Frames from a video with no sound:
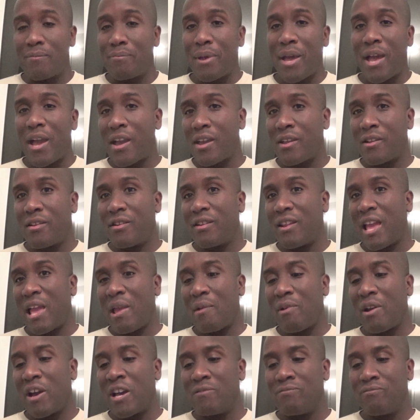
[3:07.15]
back in the day
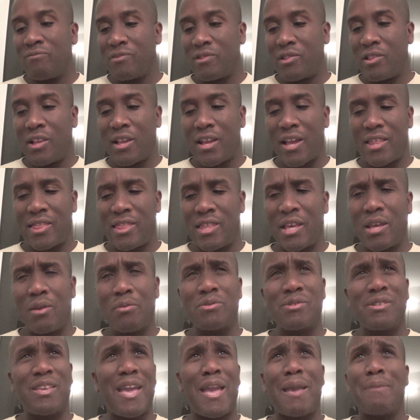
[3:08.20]
when I think it
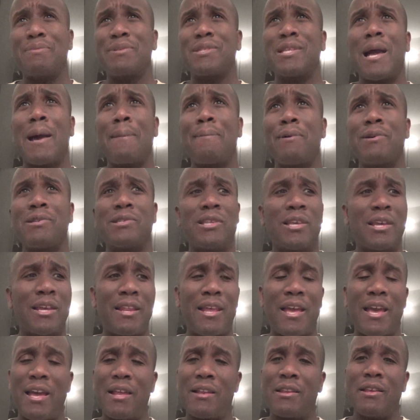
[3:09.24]
was GameStop I was looking
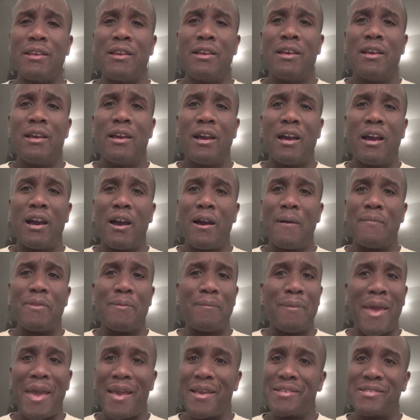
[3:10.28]
at. The
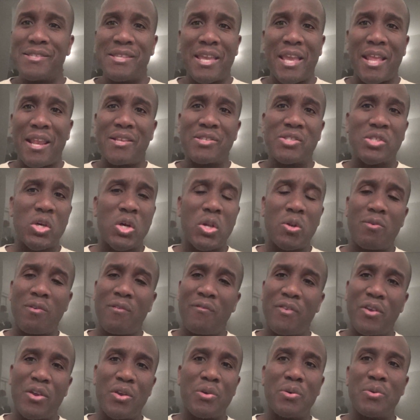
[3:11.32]
magazine, I saw the
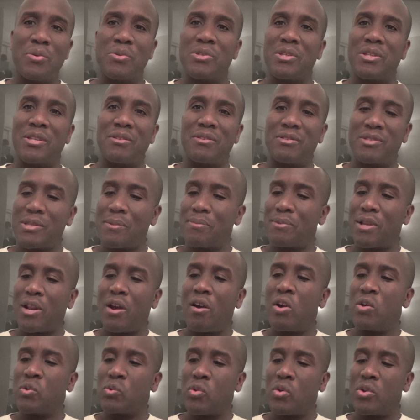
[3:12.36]
reviews, and something I
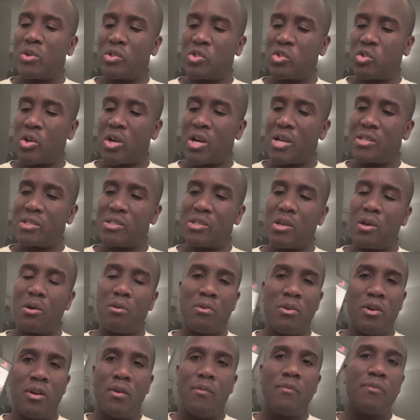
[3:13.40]
always wanted to try, so
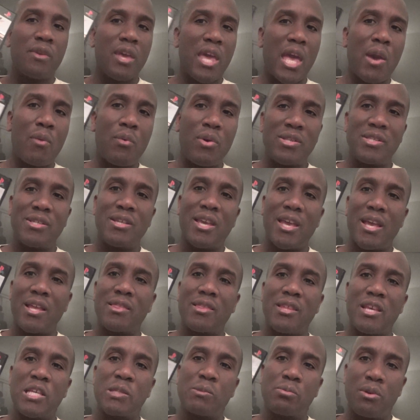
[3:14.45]
can't wait to get
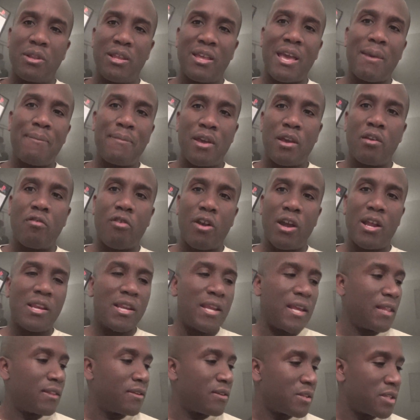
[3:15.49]
this. But he gave me a great
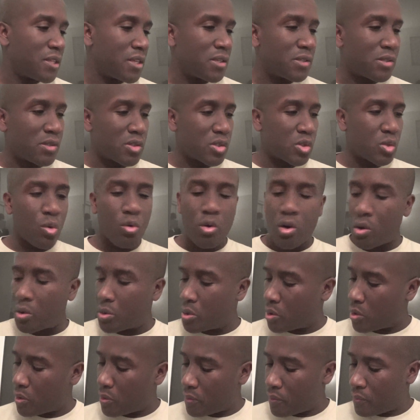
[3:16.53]
deal on this, the store
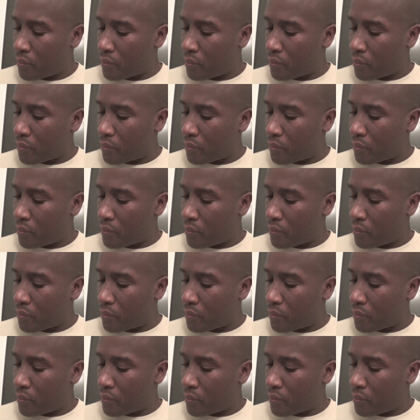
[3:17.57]
owner.